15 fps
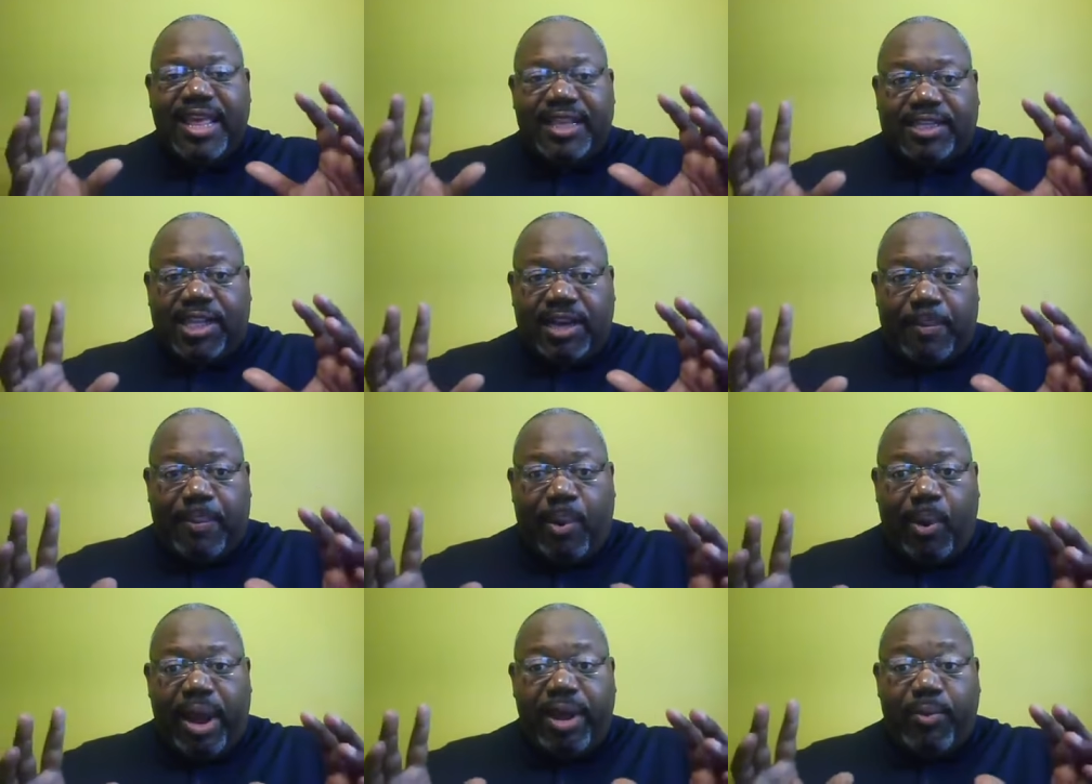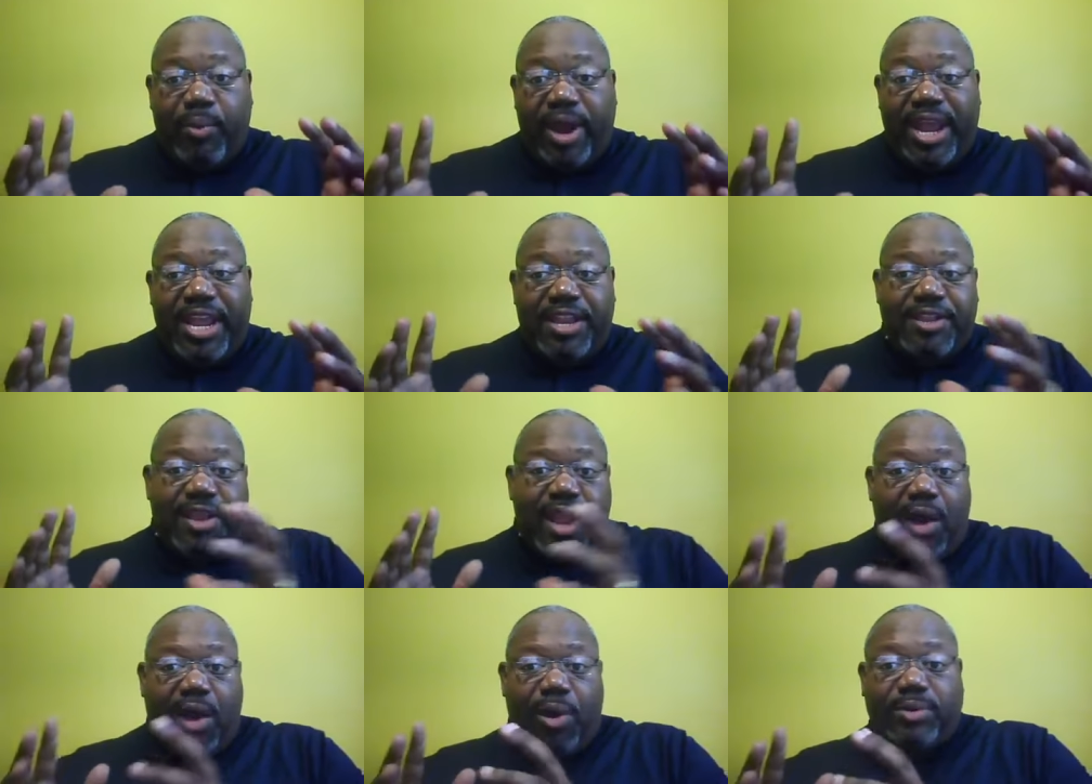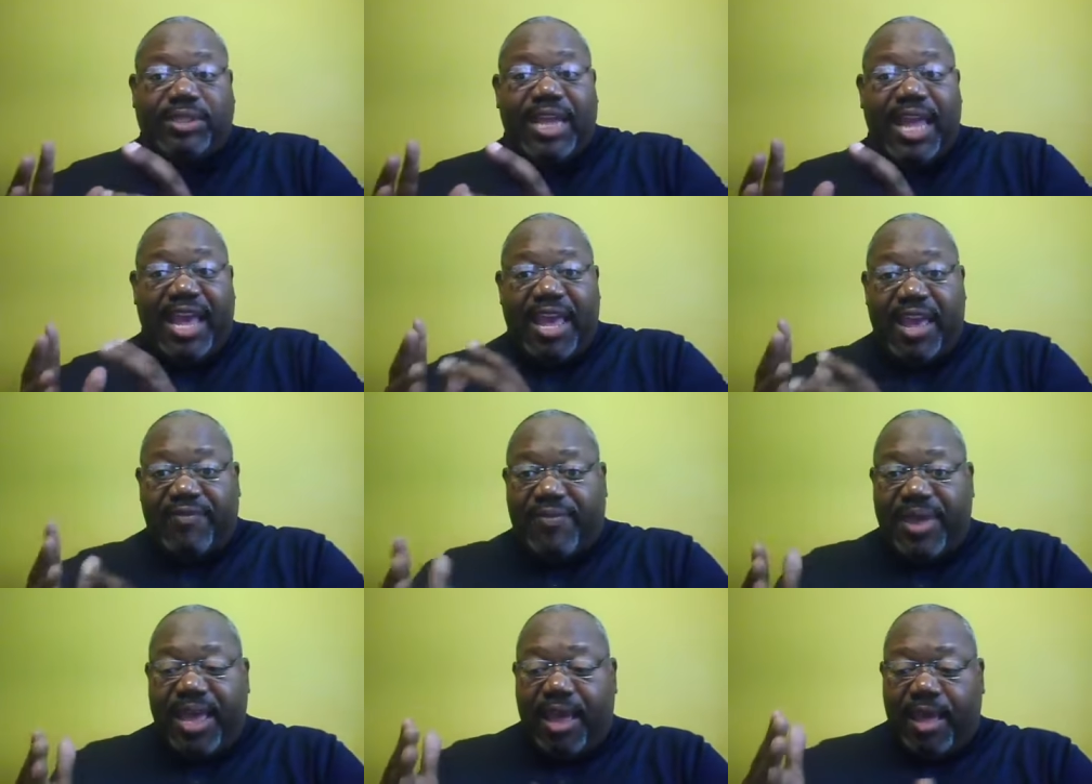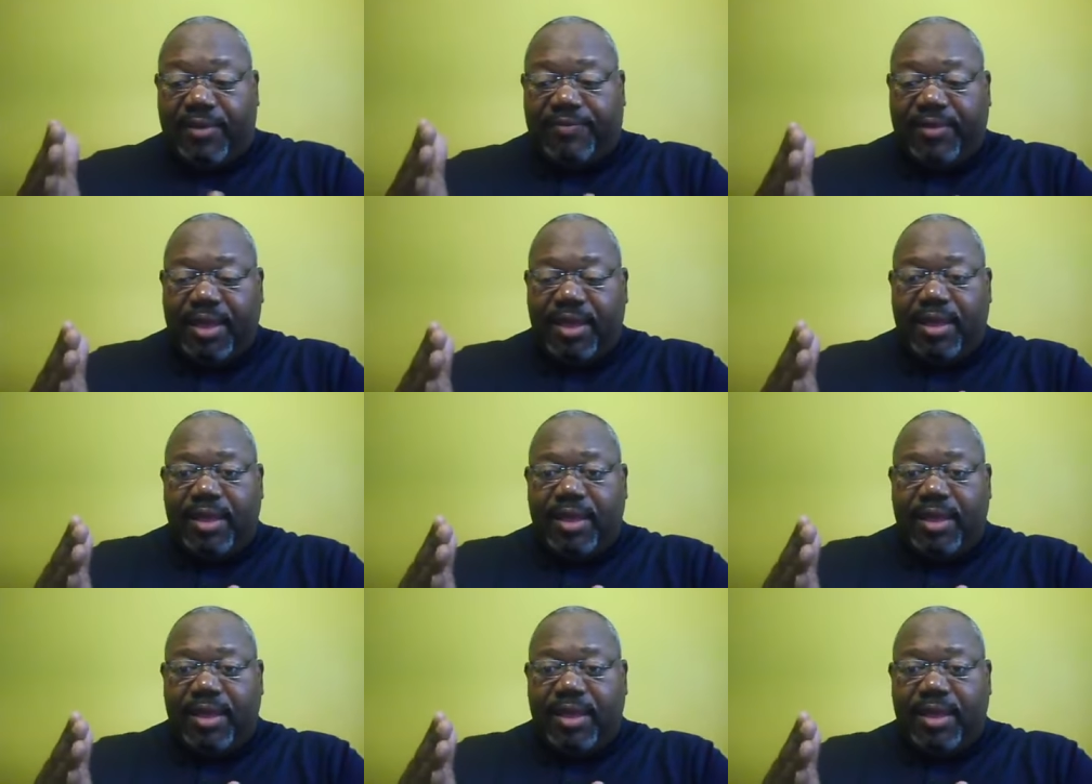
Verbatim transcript: to the point where he knows if, if